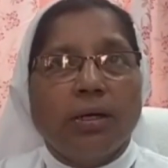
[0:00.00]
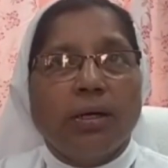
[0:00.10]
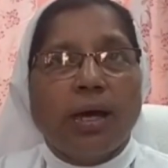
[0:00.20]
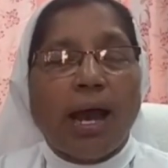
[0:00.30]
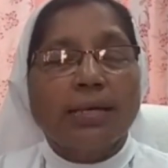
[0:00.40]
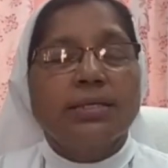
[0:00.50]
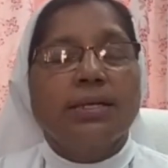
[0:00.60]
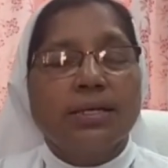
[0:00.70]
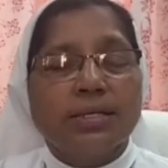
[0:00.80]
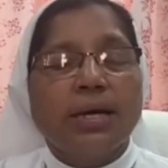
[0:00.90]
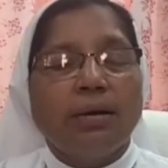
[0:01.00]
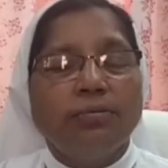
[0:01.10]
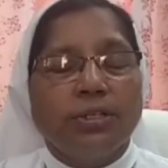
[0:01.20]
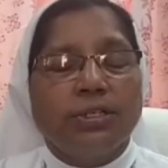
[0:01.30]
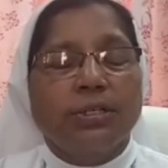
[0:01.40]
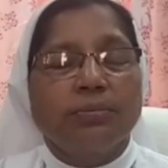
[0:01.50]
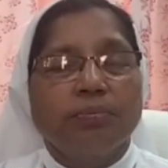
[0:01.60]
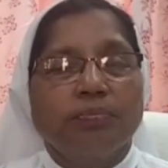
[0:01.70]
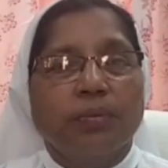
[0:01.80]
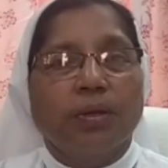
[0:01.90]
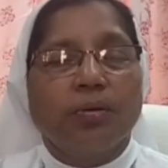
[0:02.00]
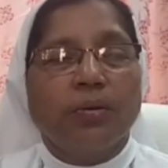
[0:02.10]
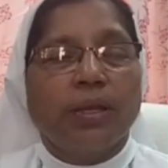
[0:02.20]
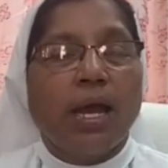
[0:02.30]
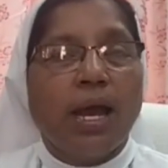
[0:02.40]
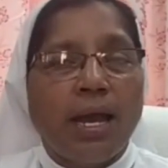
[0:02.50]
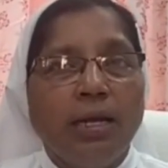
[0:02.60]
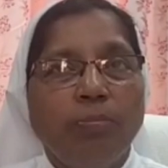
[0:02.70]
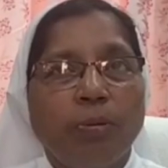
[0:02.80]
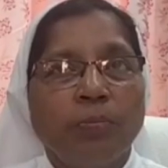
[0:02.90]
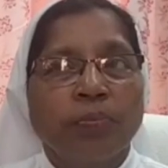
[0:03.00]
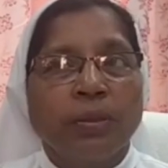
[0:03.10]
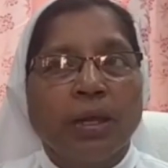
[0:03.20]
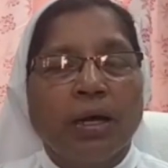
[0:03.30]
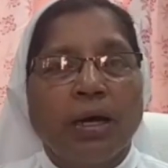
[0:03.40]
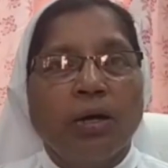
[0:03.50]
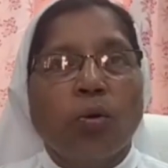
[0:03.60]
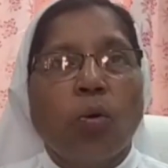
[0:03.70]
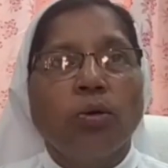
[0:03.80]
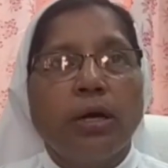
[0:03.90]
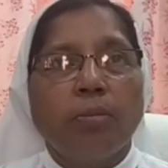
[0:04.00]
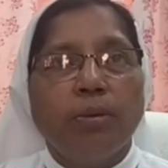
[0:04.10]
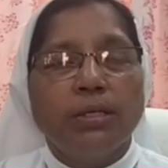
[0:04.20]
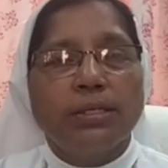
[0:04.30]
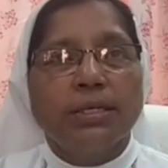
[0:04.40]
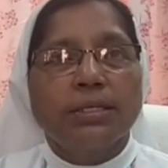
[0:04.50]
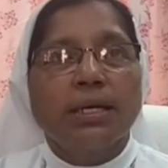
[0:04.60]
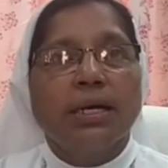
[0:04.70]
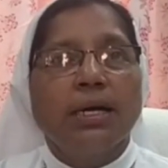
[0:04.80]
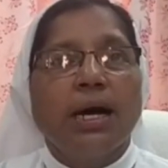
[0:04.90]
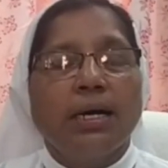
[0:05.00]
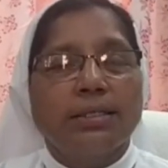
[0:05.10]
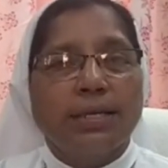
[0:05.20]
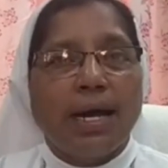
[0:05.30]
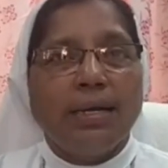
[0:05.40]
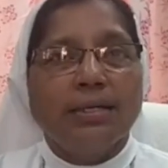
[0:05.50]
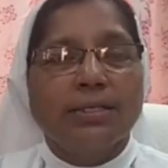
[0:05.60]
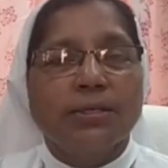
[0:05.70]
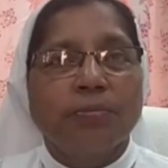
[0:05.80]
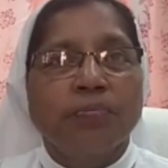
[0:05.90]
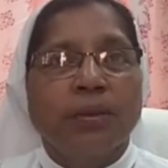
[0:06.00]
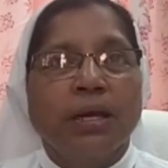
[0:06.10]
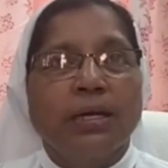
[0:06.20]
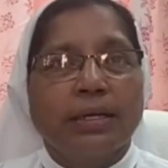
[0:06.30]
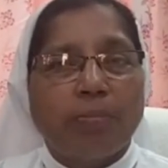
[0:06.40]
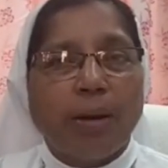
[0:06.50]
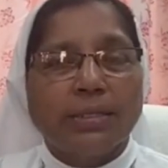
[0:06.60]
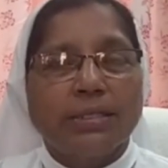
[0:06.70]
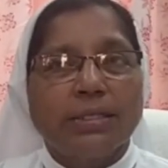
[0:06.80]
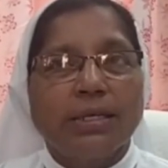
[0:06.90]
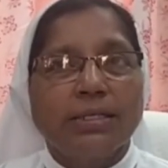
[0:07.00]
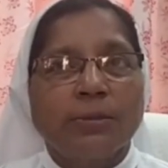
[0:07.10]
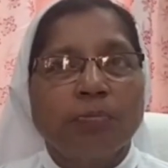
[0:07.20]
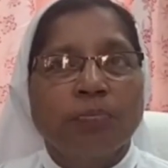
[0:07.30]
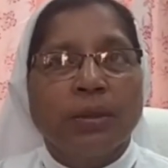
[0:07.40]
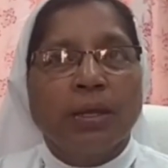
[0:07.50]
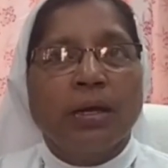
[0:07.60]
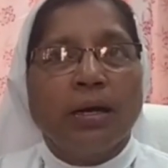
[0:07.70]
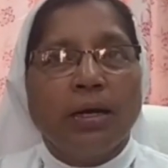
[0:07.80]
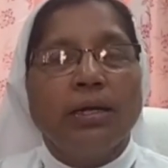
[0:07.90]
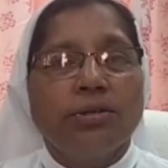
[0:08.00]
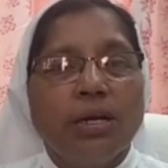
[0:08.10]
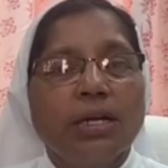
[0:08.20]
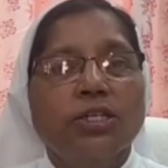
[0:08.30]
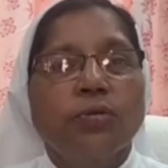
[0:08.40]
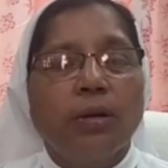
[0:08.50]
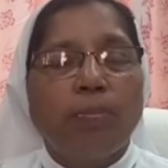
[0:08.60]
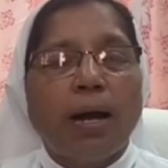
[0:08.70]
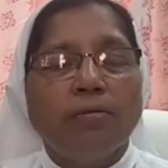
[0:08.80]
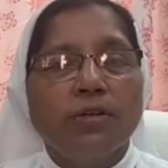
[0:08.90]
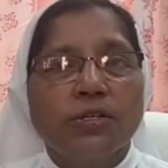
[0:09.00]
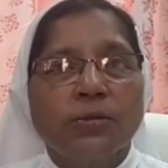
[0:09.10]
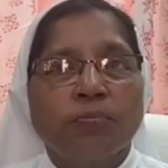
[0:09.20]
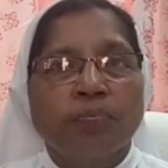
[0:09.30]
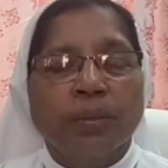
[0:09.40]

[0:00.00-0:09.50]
has discovered, with their help, her own abilities, her talents, her capacities, her intellectual powers,